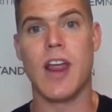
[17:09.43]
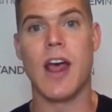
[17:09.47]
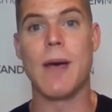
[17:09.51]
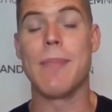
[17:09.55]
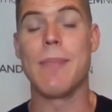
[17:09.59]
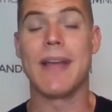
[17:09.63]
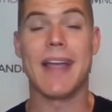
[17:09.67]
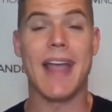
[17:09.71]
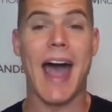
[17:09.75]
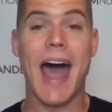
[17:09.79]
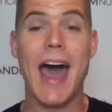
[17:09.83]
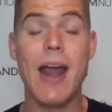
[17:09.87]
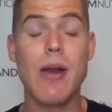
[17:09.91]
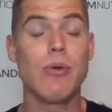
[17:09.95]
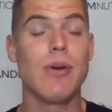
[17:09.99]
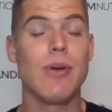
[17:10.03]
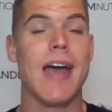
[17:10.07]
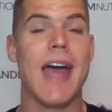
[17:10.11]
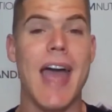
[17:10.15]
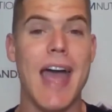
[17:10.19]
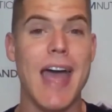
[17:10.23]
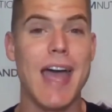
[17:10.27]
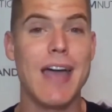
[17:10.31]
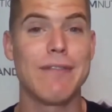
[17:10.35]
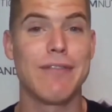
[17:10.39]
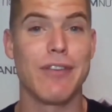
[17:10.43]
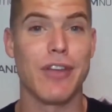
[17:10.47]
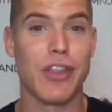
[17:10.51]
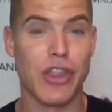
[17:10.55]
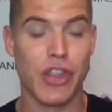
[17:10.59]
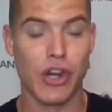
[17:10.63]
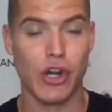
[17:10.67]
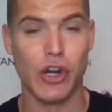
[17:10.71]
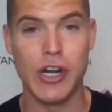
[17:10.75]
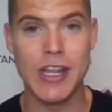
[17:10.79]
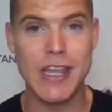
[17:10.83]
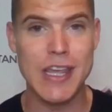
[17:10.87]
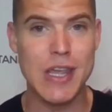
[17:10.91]
I'm like, I don't have
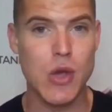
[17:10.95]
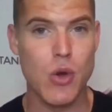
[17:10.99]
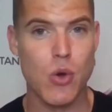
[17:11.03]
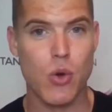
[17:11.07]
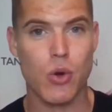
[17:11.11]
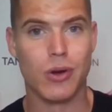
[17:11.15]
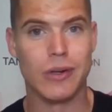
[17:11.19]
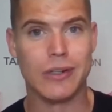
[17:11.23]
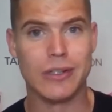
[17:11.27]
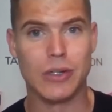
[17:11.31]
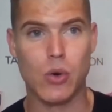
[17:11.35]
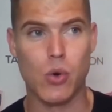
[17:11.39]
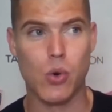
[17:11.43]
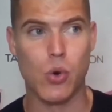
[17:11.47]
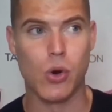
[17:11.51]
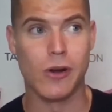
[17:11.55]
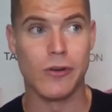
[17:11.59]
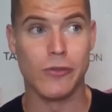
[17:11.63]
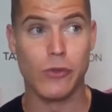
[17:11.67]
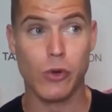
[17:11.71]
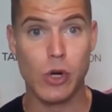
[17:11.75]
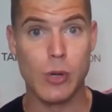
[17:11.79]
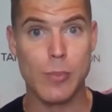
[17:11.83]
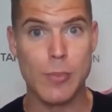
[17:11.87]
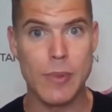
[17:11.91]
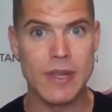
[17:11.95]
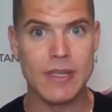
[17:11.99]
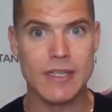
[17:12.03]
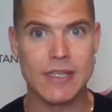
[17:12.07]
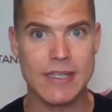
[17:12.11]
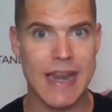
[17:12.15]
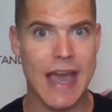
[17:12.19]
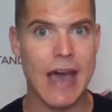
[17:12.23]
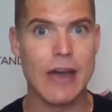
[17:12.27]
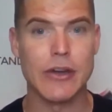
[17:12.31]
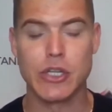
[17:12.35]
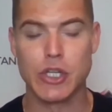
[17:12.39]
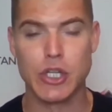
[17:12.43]
30 or 40 minutes
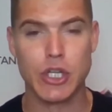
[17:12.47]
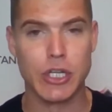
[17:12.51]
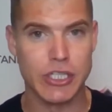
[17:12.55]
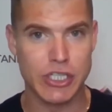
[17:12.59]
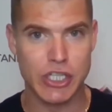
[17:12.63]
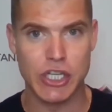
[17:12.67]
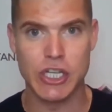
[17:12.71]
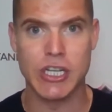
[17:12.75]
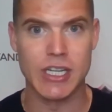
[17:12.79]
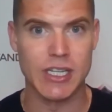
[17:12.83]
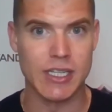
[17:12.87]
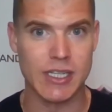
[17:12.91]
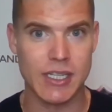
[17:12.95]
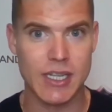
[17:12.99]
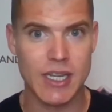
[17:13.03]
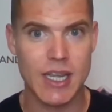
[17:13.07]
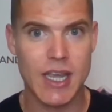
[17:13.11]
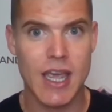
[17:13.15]
now to cook chicken.